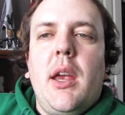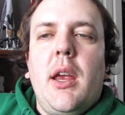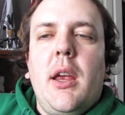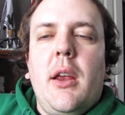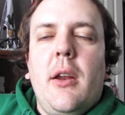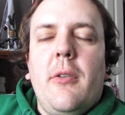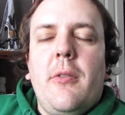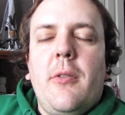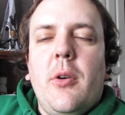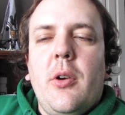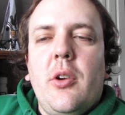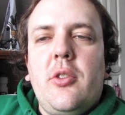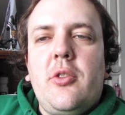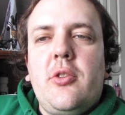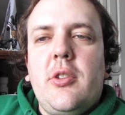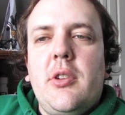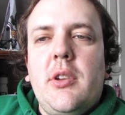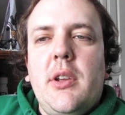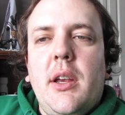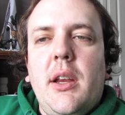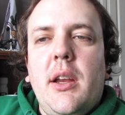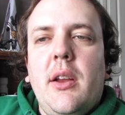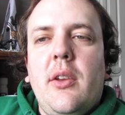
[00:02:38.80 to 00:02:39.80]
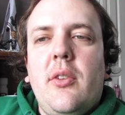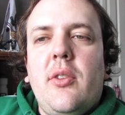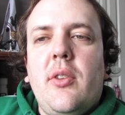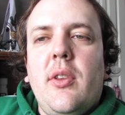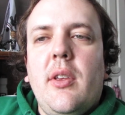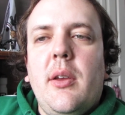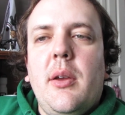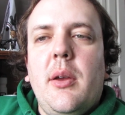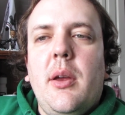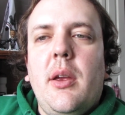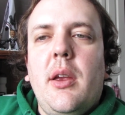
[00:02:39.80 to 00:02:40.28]
and of course tonight it's
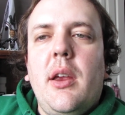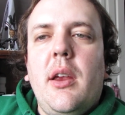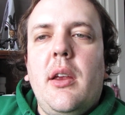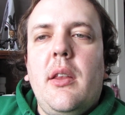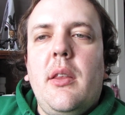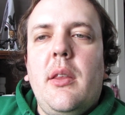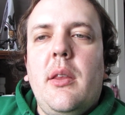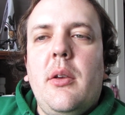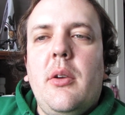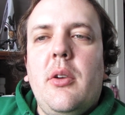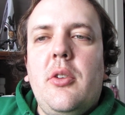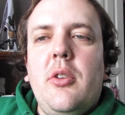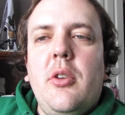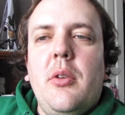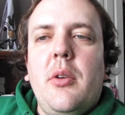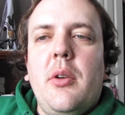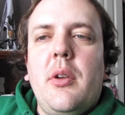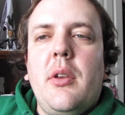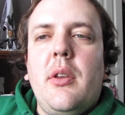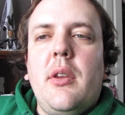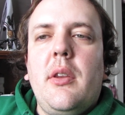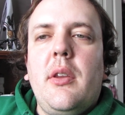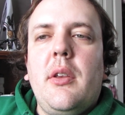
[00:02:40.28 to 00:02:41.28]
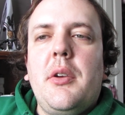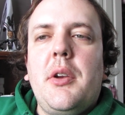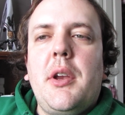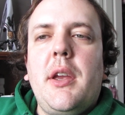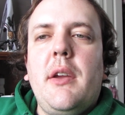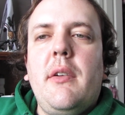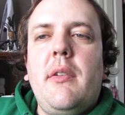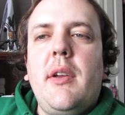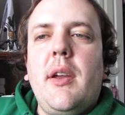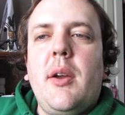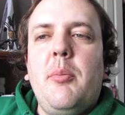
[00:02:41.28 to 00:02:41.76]
uh they're doing they're
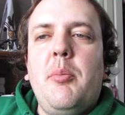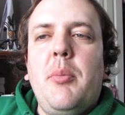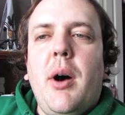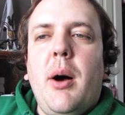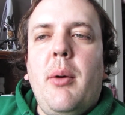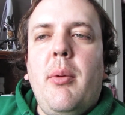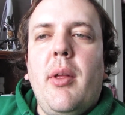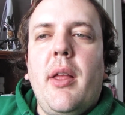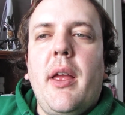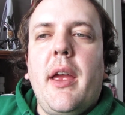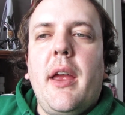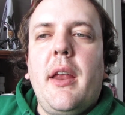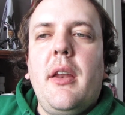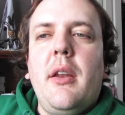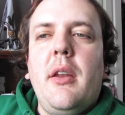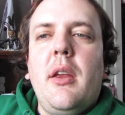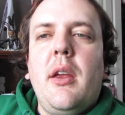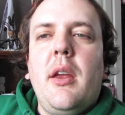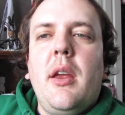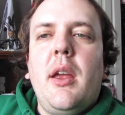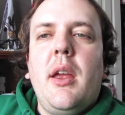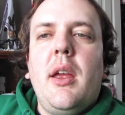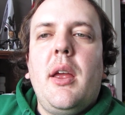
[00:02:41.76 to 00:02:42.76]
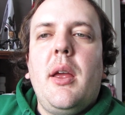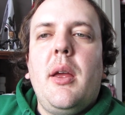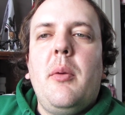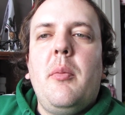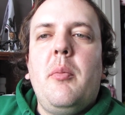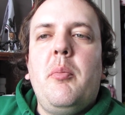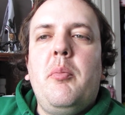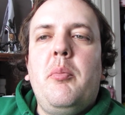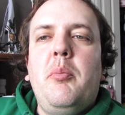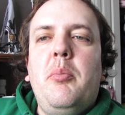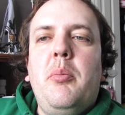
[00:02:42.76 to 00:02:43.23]
giving a bobblehead
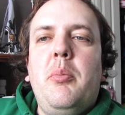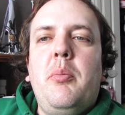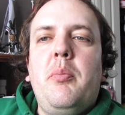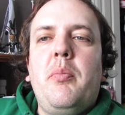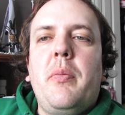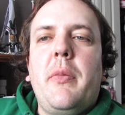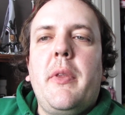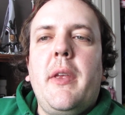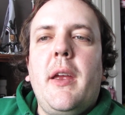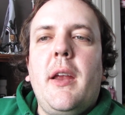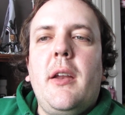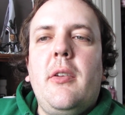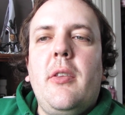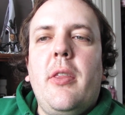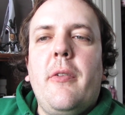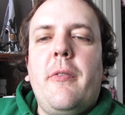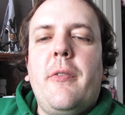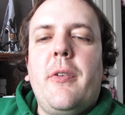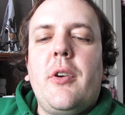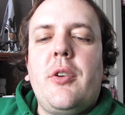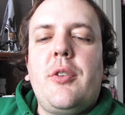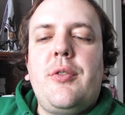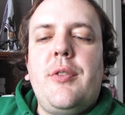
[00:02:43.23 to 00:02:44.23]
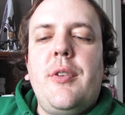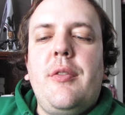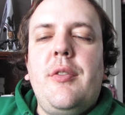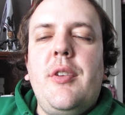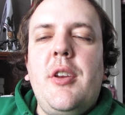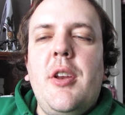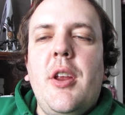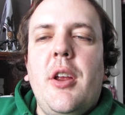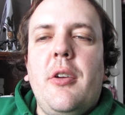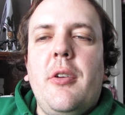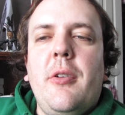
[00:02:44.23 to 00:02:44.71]
to the first
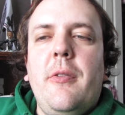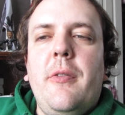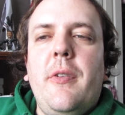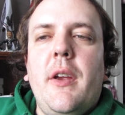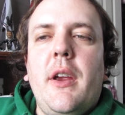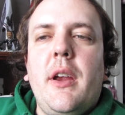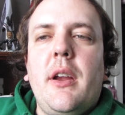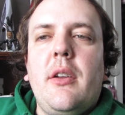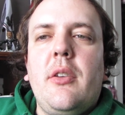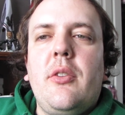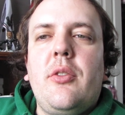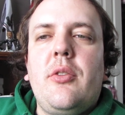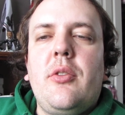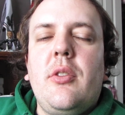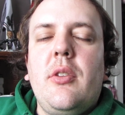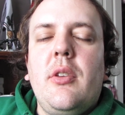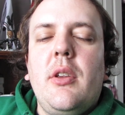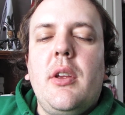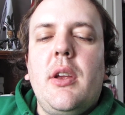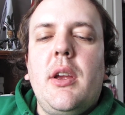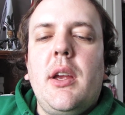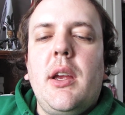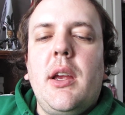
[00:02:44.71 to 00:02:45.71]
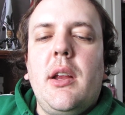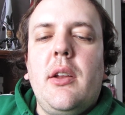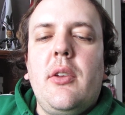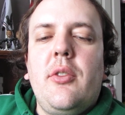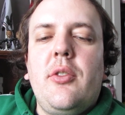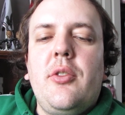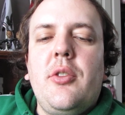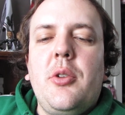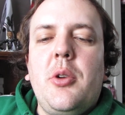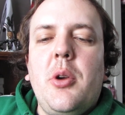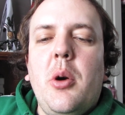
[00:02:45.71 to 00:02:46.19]
fifteen hundred fans and
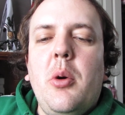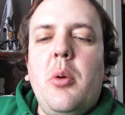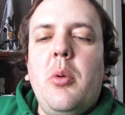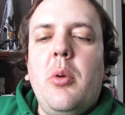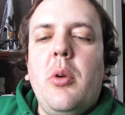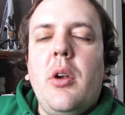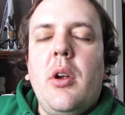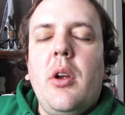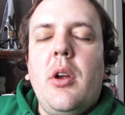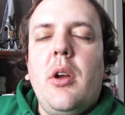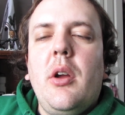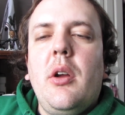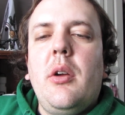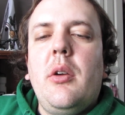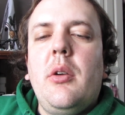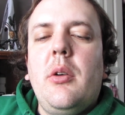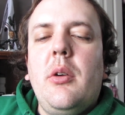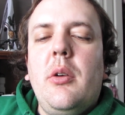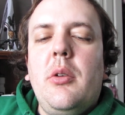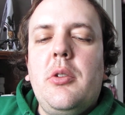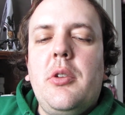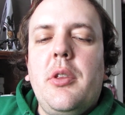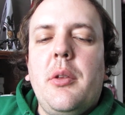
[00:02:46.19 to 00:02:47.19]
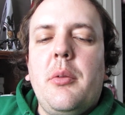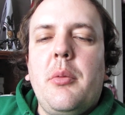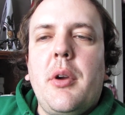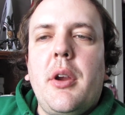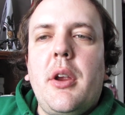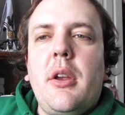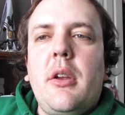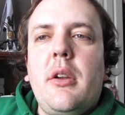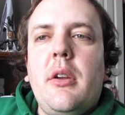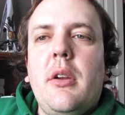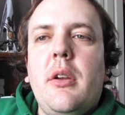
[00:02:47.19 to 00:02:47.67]
to go go to the
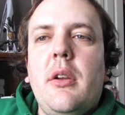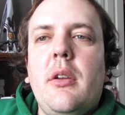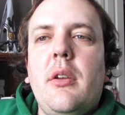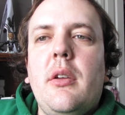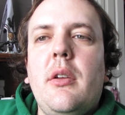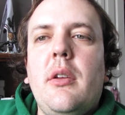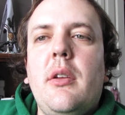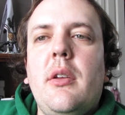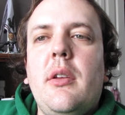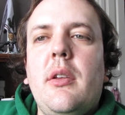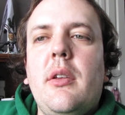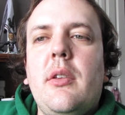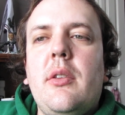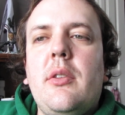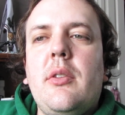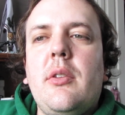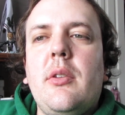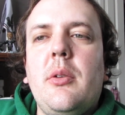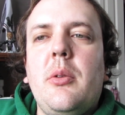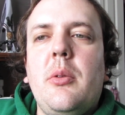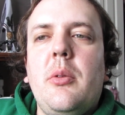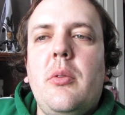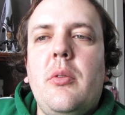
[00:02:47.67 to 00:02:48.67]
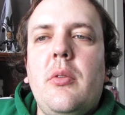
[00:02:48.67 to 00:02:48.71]
rink. So.